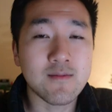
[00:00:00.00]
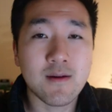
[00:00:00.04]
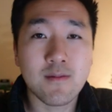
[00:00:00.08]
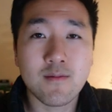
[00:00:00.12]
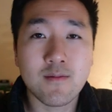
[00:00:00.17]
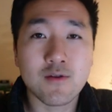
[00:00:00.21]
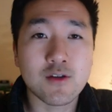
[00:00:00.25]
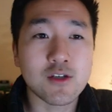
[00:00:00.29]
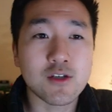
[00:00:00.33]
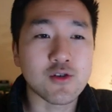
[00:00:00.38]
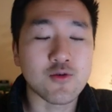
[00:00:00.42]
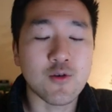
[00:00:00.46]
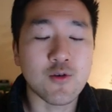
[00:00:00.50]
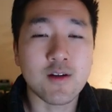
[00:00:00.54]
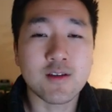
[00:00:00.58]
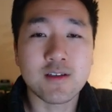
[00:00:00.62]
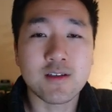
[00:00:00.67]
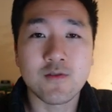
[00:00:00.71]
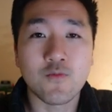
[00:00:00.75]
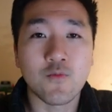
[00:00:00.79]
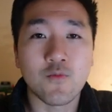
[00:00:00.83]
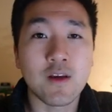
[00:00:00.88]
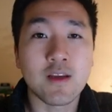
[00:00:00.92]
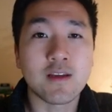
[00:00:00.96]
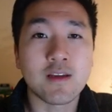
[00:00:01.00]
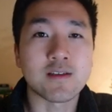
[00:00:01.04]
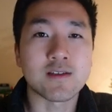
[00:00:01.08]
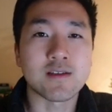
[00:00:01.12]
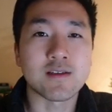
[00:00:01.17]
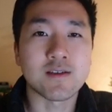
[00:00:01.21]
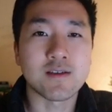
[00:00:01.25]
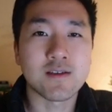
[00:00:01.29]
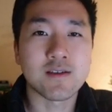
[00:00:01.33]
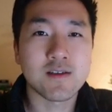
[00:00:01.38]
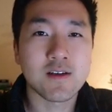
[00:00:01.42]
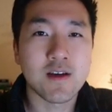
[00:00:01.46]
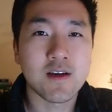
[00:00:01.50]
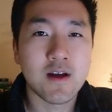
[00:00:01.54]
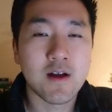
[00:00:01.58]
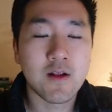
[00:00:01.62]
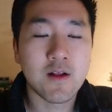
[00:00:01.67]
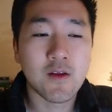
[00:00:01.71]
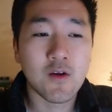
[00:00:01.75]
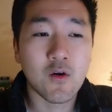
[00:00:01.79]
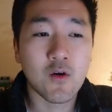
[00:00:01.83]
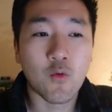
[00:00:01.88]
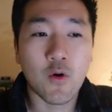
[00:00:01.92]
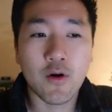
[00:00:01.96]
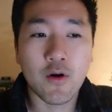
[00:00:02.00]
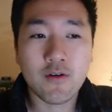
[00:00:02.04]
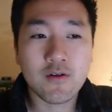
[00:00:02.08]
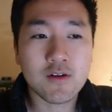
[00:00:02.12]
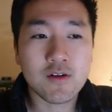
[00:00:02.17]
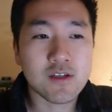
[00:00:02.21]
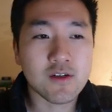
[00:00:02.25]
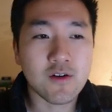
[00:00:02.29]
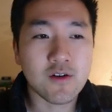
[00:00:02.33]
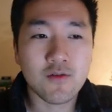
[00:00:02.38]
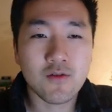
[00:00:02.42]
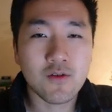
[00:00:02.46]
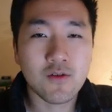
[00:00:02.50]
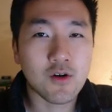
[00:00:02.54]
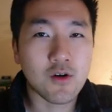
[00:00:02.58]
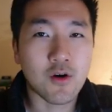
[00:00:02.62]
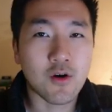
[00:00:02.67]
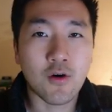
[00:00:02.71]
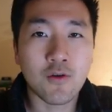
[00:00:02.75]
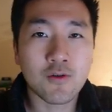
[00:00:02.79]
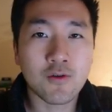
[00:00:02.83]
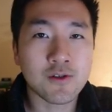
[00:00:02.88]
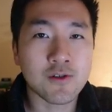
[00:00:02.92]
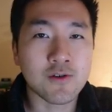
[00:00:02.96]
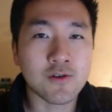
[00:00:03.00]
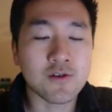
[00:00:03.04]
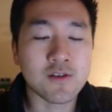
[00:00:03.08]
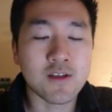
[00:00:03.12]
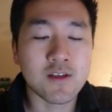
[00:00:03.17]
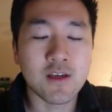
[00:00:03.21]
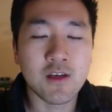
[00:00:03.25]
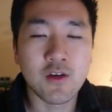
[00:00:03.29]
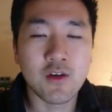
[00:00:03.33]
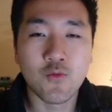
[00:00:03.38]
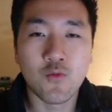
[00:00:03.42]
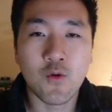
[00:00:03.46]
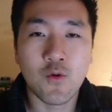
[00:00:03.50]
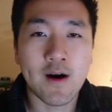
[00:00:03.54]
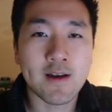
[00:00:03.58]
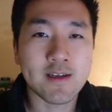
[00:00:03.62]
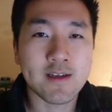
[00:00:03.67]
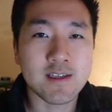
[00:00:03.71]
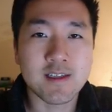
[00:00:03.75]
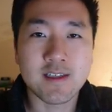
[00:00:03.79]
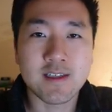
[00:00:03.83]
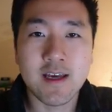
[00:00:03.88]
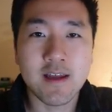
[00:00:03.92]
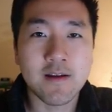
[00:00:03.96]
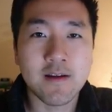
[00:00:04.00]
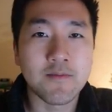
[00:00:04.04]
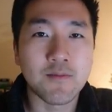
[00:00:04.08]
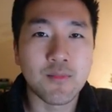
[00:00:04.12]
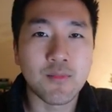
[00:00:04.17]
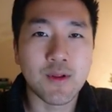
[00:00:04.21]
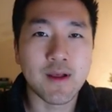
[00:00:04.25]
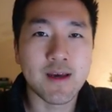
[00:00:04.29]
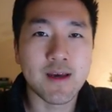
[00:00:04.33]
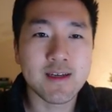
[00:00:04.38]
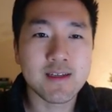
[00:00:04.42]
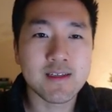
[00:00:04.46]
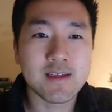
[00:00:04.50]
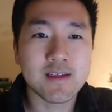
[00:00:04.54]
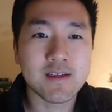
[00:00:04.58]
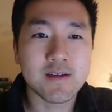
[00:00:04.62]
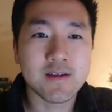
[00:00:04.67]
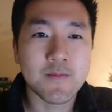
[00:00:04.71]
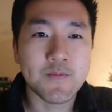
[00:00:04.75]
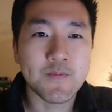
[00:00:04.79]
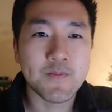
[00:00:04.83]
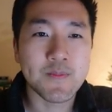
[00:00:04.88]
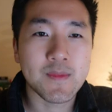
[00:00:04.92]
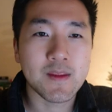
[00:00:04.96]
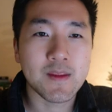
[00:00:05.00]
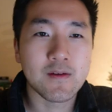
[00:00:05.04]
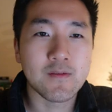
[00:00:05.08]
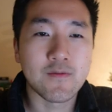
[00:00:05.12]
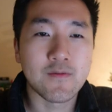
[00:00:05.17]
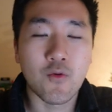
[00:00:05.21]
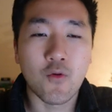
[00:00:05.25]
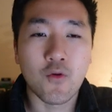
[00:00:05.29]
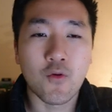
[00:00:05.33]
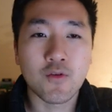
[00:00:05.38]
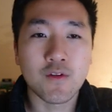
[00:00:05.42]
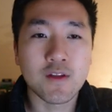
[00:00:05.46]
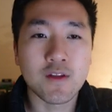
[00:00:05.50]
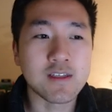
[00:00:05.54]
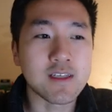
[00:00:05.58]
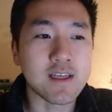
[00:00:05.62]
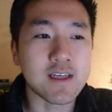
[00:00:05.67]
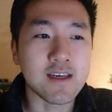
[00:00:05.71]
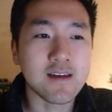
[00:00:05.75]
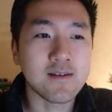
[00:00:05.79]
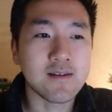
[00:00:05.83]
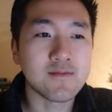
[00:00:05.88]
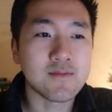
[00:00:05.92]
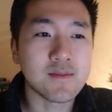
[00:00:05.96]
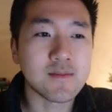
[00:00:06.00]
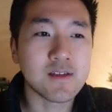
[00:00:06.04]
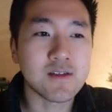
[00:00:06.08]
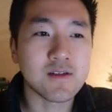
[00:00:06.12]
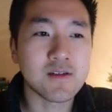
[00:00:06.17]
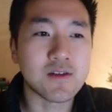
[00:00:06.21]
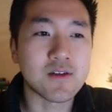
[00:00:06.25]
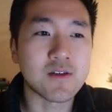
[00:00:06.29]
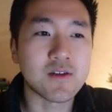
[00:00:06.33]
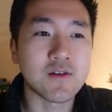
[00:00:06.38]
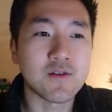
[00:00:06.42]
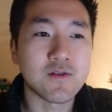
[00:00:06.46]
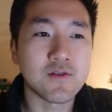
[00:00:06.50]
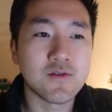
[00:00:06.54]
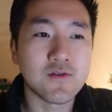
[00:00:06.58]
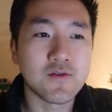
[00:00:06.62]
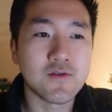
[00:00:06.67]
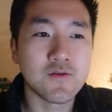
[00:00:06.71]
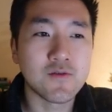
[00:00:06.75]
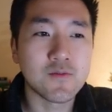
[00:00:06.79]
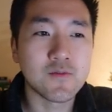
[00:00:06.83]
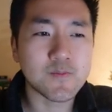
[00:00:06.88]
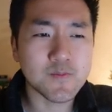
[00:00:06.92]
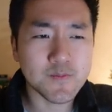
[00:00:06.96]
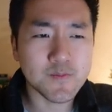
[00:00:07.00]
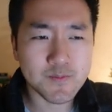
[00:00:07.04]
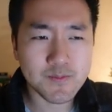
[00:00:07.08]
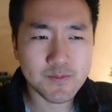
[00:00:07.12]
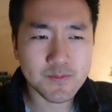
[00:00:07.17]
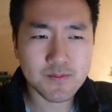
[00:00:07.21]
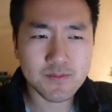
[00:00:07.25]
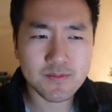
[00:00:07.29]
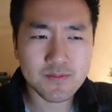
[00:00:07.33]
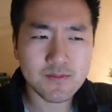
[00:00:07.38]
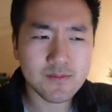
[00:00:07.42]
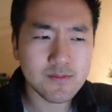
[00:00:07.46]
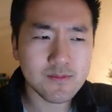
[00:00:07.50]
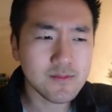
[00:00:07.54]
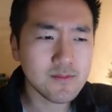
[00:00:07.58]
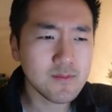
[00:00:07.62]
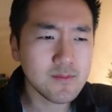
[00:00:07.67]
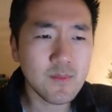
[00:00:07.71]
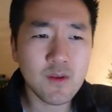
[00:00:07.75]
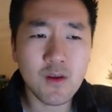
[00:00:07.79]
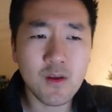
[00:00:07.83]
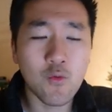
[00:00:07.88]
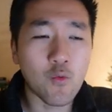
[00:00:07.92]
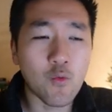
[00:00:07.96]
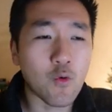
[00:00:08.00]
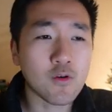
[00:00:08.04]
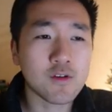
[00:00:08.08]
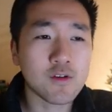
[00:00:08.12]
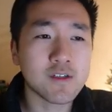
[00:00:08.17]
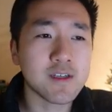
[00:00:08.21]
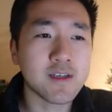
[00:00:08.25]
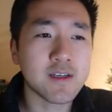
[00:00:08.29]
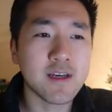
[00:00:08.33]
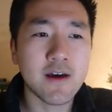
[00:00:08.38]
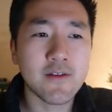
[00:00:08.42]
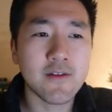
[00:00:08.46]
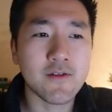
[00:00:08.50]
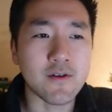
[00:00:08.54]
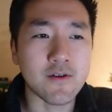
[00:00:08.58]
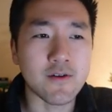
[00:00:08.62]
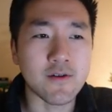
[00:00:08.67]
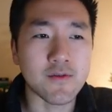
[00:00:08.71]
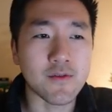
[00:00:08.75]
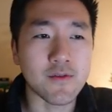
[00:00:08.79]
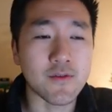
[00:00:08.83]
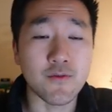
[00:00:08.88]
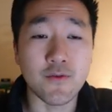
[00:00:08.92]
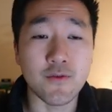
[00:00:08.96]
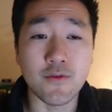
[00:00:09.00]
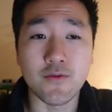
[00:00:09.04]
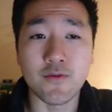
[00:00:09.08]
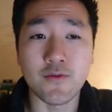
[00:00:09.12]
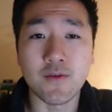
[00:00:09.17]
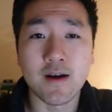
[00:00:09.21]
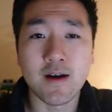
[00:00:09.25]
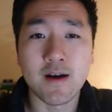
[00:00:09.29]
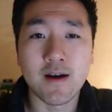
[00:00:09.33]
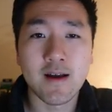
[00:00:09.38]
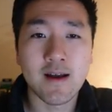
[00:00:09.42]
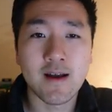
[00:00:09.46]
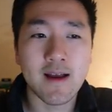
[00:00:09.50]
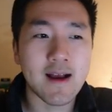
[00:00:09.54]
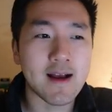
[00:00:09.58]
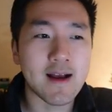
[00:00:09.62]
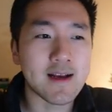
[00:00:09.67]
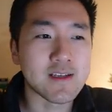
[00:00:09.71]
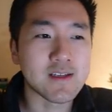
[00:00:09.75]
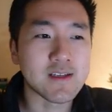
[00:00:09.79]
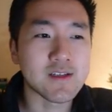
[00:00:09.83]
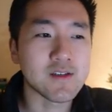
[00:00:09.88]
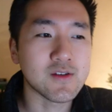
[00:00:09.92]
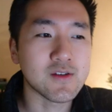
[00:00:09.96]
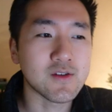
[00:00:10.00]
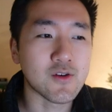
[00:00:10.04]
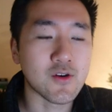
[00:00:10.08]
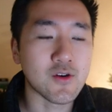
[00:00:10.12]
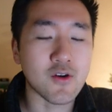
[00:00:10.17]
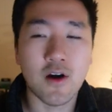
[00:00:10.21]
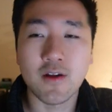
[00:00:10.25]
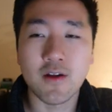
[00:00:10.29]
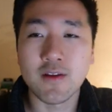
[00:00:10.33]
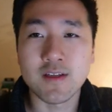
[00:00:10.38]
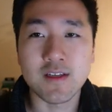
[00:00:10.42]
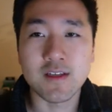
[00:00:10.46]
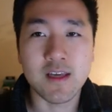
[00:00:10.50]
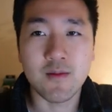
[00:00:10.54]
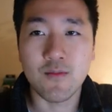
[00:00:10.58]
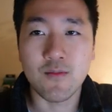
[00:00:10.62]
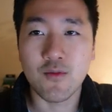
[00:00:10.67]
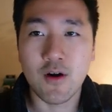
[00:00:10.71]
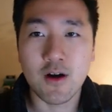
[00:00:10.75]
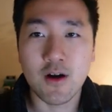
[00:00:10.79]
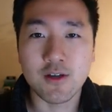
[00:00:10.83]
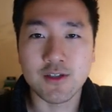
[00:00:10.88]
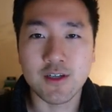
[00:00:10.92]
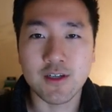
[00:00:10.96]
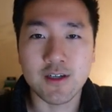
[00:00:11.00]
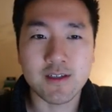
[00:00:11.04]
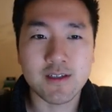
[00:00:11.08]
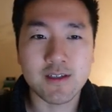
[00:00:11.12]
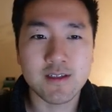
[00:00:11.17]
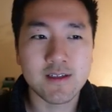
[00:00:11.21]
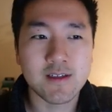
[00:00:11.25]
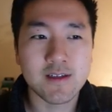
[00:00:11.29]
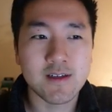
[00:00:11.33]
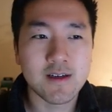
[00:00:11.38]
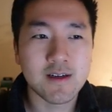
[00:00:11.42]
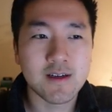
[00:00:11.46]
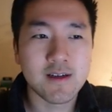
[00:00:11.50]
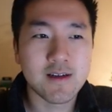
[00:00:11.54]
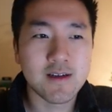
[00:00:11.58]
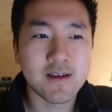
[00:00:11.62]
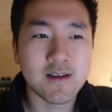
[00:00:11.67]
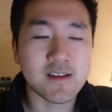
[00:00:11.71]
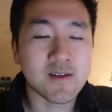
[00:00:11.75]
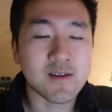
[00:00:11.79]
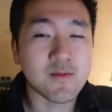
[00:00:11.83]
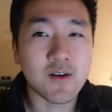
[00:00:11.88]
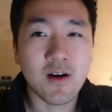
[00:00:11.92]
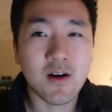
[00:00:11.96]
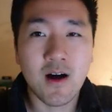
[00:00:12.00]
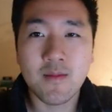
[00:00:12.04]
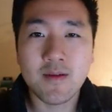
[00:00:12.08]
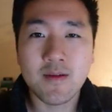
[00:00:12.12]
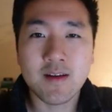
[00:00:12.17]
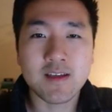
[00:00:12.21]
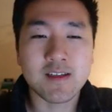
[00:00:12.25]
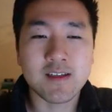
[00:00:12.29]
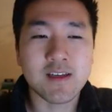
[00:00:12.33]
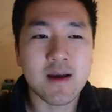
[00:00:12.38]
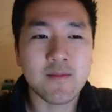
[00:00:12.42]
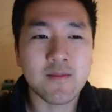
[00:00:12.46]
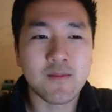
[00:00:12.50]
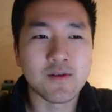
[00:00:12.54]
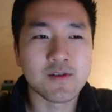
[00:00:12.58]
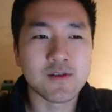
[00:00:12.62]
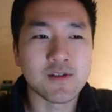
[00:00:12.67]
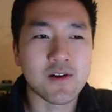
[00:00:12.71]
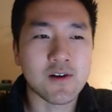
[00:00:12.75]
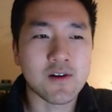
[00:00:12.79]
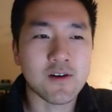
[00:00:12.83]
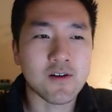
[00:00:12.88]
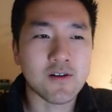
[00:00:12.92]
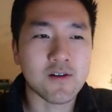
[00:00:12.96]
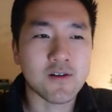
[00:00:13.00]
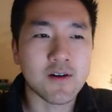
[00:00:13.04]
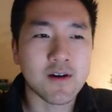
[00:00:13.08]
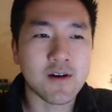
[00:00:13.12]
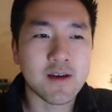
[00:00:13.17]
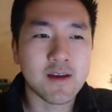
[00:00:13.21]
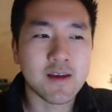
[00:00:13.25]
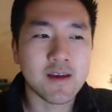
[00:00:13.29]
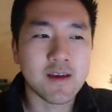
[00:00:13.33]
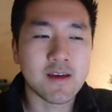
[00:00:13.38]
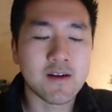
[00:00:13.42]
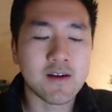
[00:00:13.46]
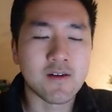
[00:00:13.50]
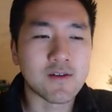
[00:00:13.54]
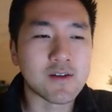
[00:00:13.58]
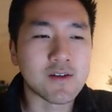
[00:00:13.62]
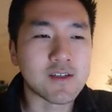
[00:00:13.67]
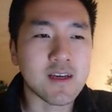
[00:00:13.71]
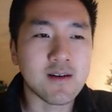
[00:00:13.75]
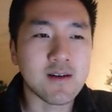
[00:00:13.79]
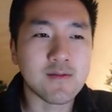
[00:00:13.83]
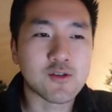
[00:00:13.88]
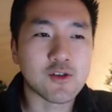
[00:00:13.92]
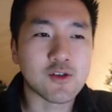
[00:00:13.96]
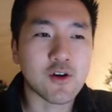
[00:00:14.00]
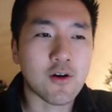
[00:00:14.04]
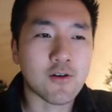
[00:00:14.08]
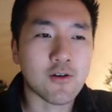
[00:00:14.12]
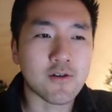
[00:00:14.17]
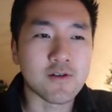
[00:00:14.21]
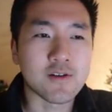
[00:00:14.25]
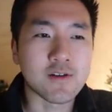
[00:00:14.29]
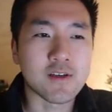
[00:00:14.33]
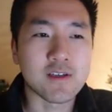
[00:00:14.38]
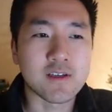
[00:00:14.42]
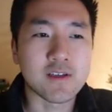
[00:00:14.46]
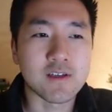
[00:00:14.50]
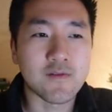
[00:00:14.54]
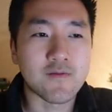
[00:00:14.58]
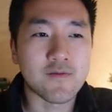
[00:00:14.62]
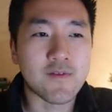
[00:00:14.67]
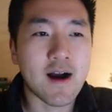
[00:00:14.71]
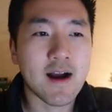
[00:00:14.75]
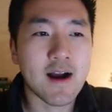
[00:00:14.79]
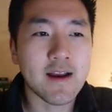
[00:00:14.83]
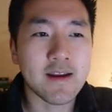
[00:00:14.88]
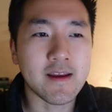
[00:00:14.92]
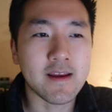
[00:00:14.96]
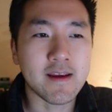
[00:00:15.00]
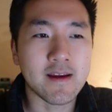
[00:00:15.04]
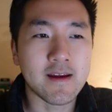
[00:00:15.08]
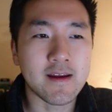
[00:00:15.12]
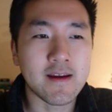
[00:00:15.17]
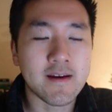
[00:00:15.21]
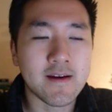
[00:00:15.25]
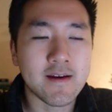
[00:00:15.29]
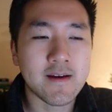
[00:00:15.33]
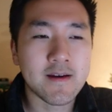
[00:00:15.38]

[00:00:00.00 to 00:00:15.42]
members' strengths and weaknesses? What are certain cultures that you want to set in place for the teams to work together through as you're on the same project? Some common examples are, in team charters, it's defining,